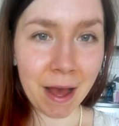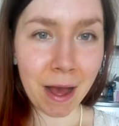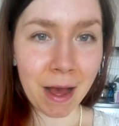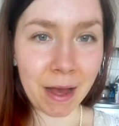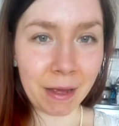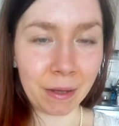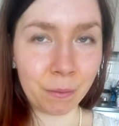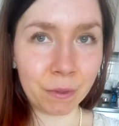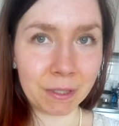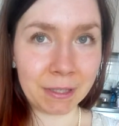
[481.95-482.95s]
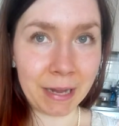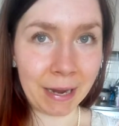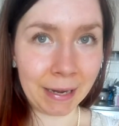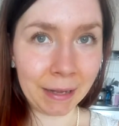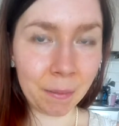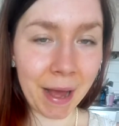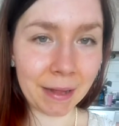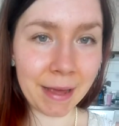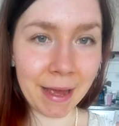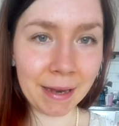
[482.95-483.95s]
I was dating back
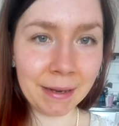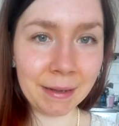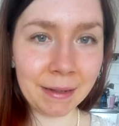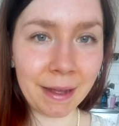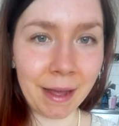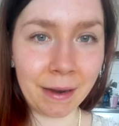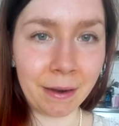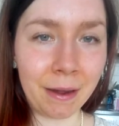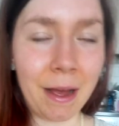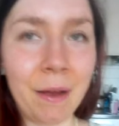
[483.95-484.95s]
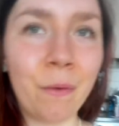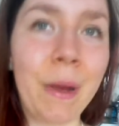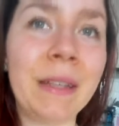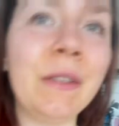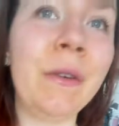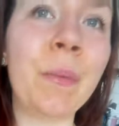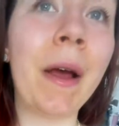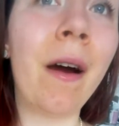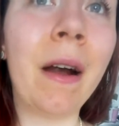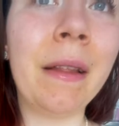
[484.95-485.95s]
then, and I always knew in my
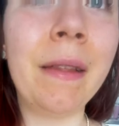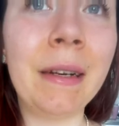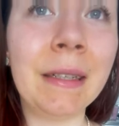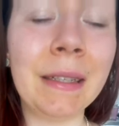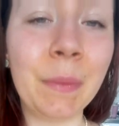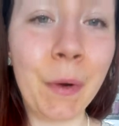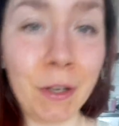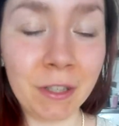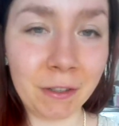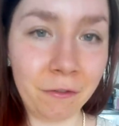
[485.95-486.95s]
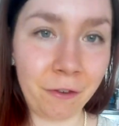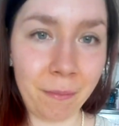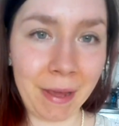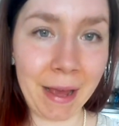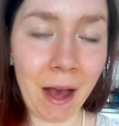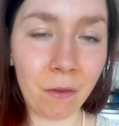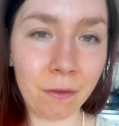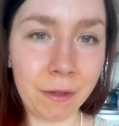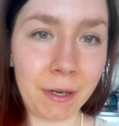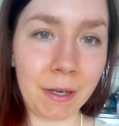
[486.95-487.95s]
heart that there's this person for me out
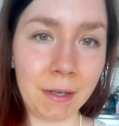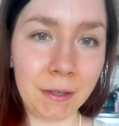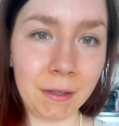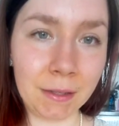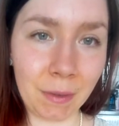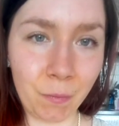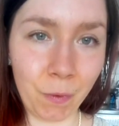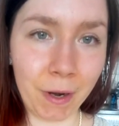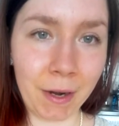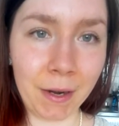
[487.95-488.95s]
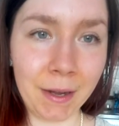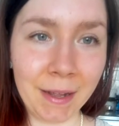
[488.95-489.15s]
there somewhere.